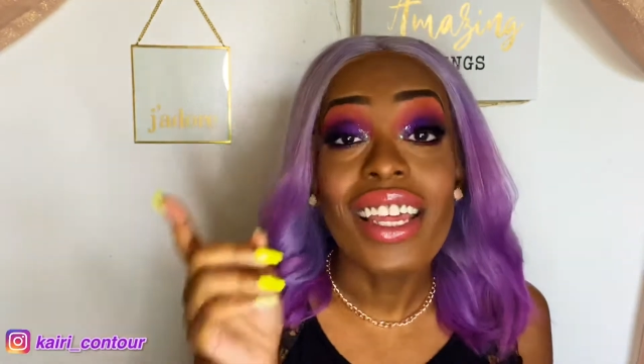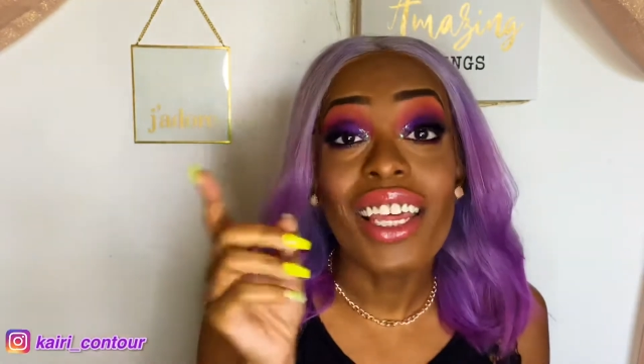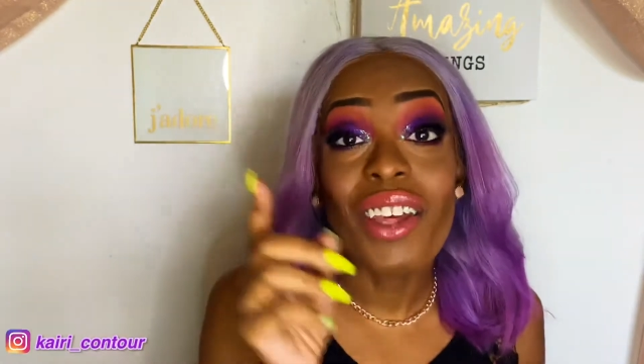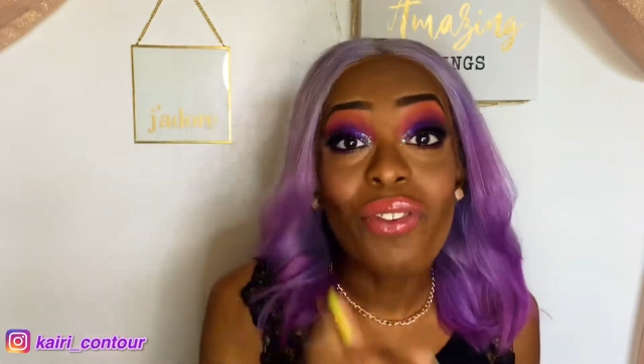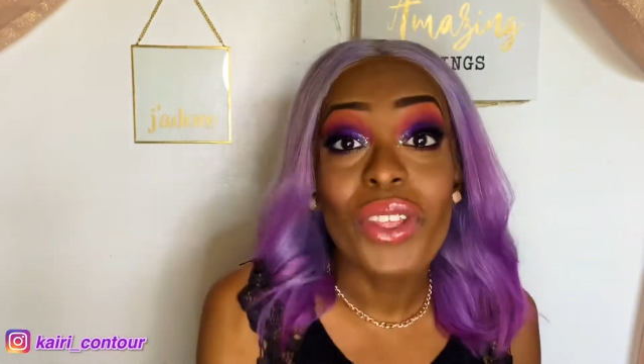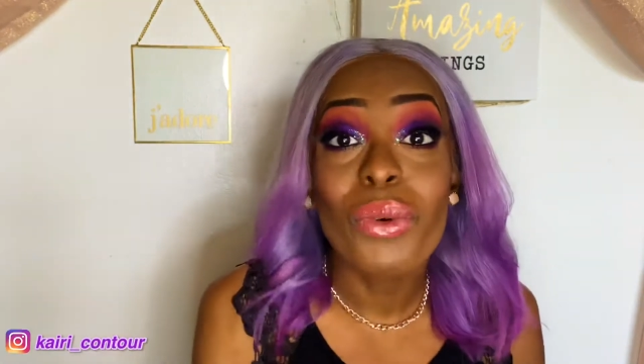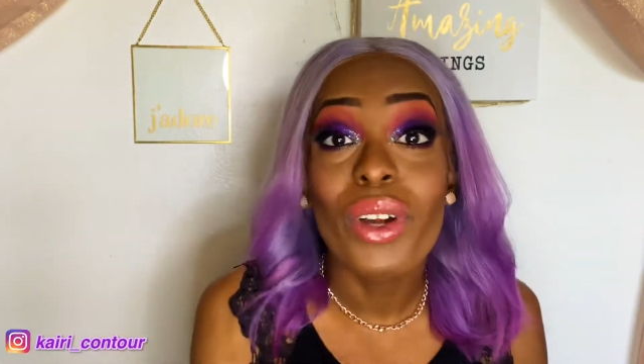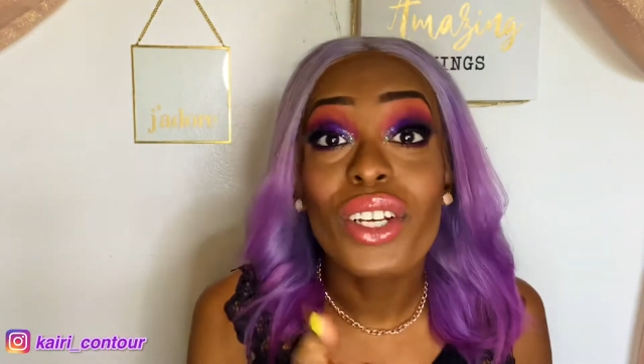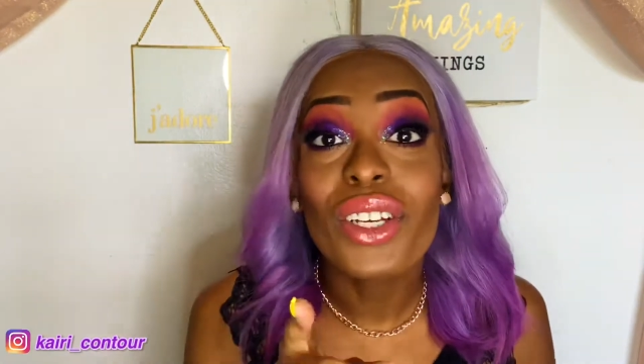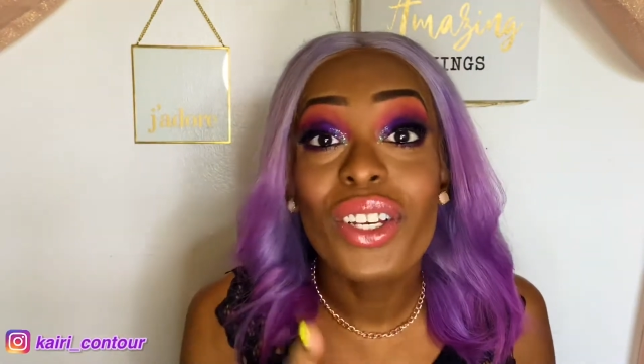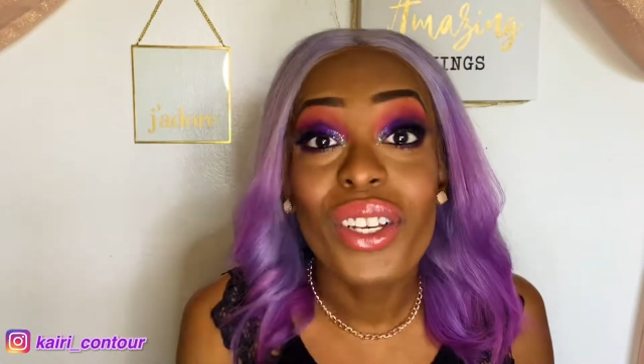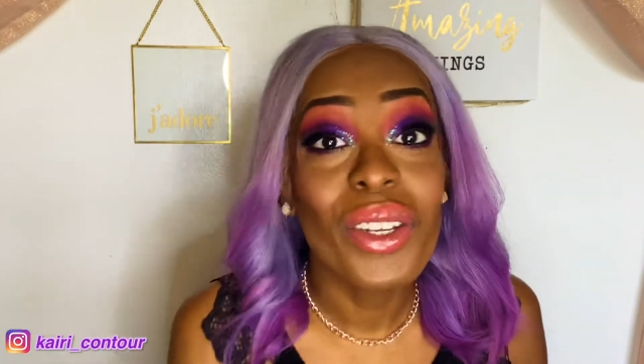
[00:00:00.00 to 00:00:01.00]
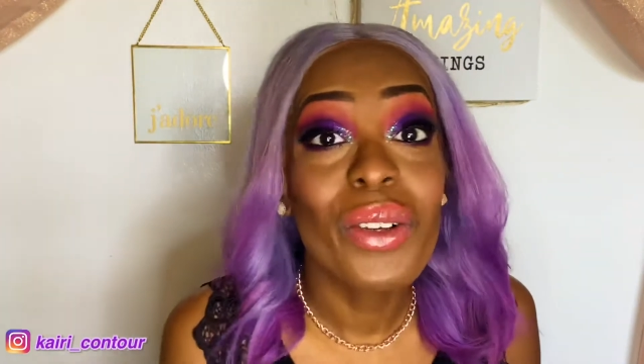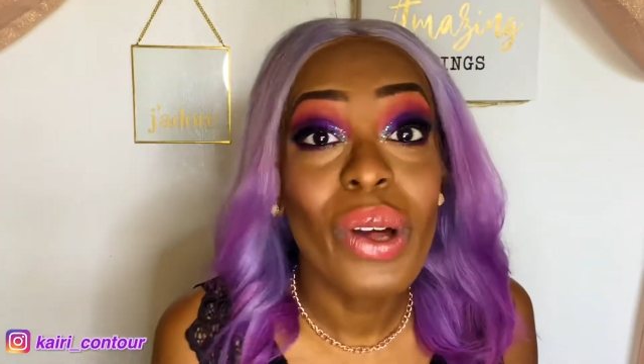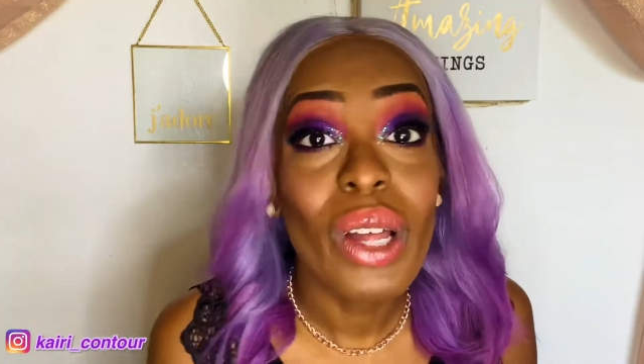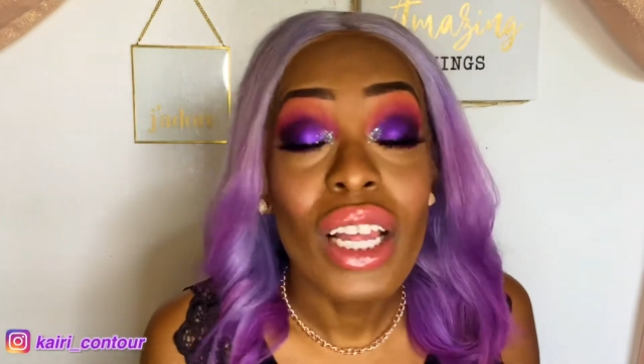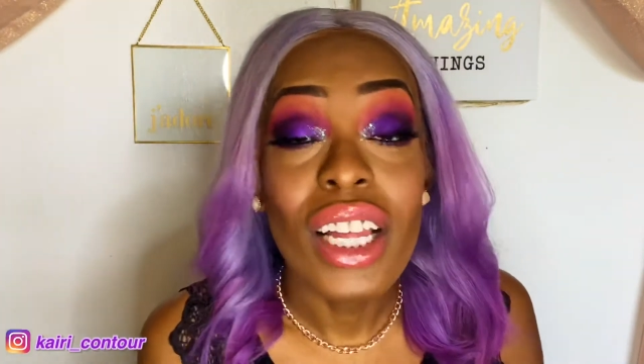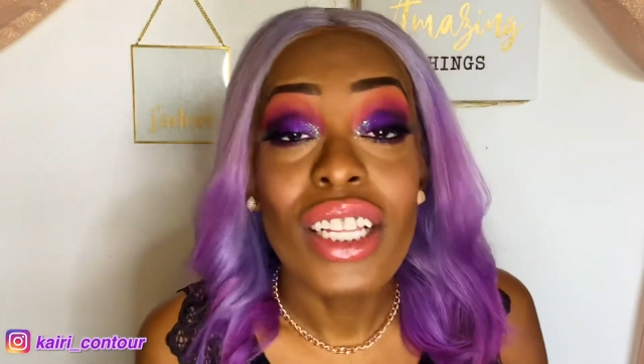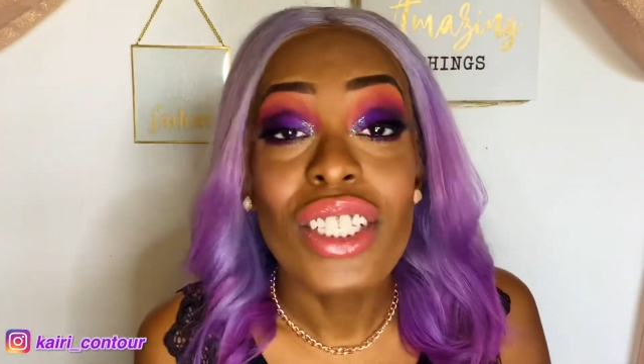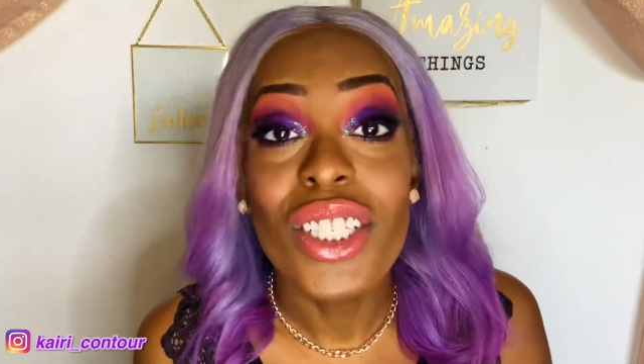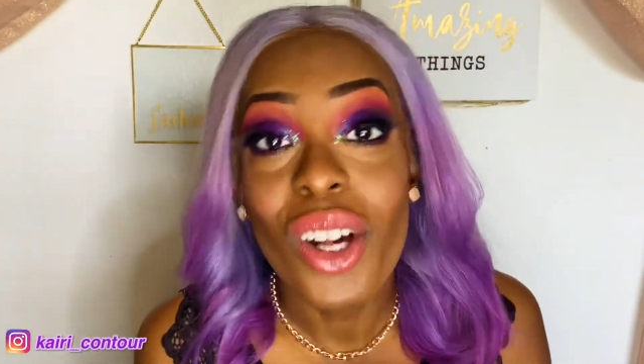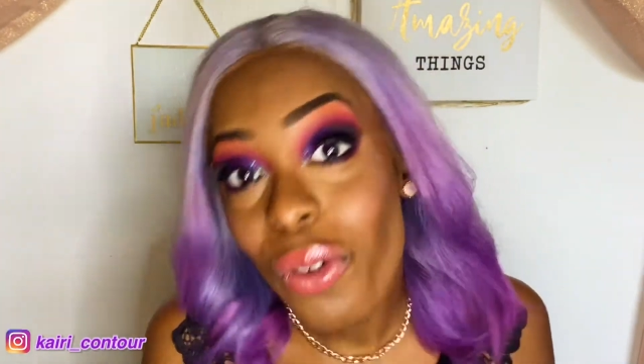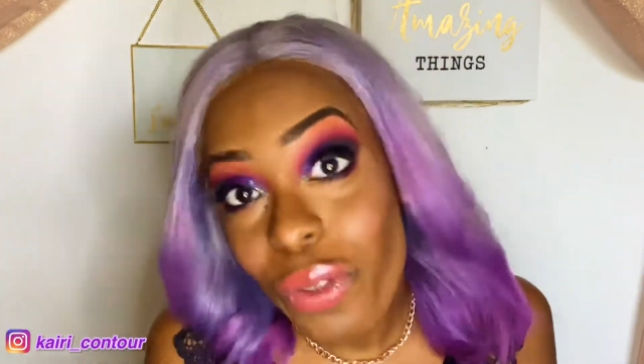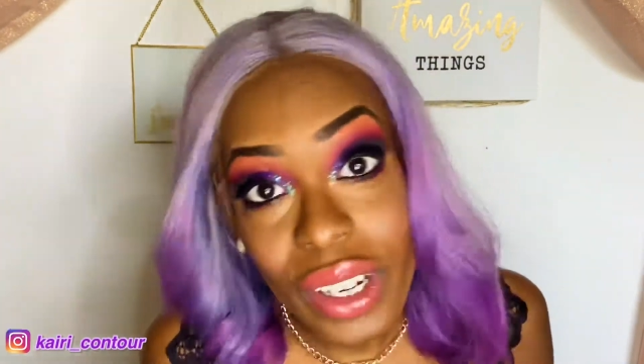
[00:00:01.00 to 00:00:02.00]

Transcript: If you are new, don't